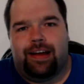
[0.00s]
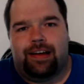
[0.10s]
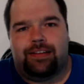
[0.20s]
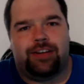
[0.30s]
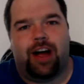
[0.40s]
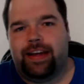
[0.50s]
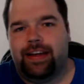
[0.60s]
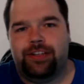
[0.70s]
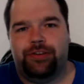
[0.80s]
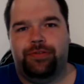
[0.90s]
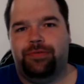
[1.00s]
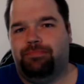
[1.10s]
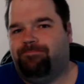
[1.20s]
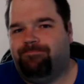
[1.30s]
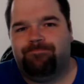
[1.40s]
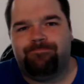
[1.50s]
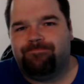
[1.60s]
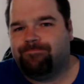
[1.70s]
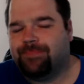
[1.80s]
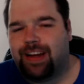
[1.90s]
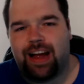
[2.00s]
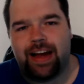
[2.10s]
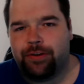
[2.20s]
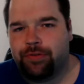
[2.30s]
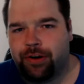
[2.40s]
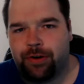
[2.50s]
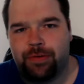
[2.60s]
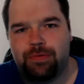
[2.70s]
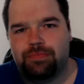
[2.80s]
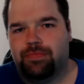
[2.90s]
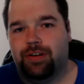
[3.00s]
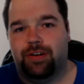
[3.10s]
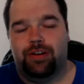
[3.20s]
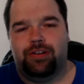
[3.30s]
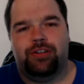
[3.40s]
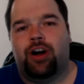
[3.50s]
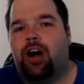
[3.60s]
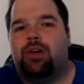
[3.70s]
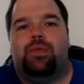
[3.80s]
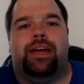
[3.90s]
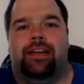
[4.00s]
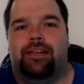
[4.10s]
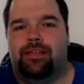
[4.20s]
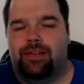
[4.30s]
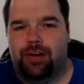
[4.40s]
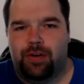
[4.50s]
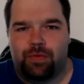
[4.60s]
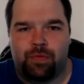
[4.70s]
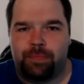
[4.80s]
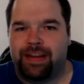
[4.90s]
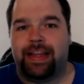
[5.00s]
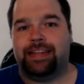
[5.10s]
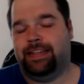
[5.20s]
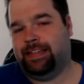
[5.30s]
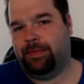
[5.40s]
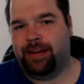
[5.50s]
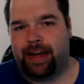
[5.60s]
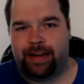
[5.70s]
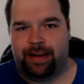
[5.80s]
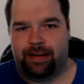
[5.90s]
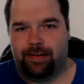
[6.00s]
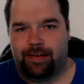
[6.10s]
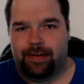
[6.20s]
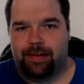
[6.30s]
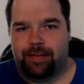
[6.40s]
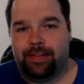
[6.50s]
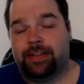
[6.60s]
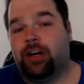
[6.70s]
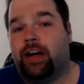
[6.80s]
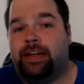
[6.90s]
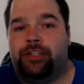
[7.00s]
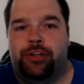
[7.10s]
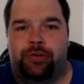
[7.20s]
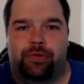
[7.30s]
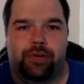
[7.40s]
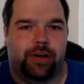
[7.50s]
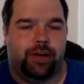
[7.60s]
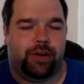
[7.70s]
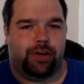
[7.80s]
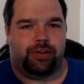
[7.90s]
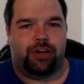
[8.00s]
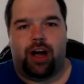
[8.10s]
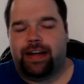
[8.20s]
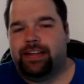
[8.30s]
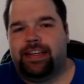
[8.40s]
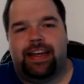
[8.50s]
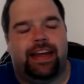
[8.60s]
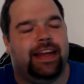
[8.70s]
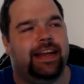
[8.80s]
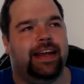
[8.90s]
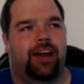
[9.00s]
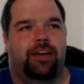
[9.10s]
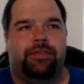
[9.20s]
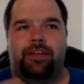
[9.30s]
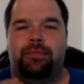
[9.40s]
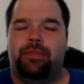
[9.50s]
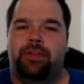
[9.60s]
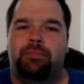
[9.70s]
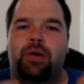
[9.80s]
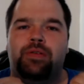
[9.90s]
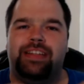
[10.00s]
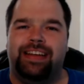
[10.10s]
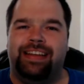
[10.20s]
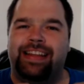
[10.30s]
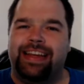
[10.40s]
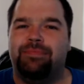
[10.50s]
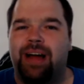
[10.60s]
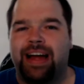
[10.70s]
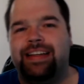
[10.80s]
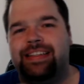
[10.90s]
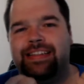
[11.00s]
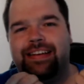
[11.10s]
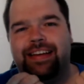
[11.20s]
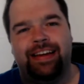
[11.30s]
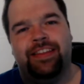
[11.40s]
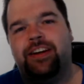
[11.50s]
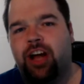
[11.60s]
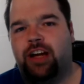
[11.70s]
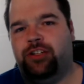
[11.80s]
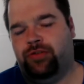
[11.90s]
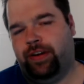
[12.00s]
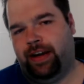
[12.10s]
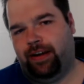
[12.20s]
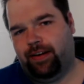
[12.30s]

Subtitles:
talking to, I don't know, Darwin would be less intimidating than talking to you. Talking to any of the most elite minds in the country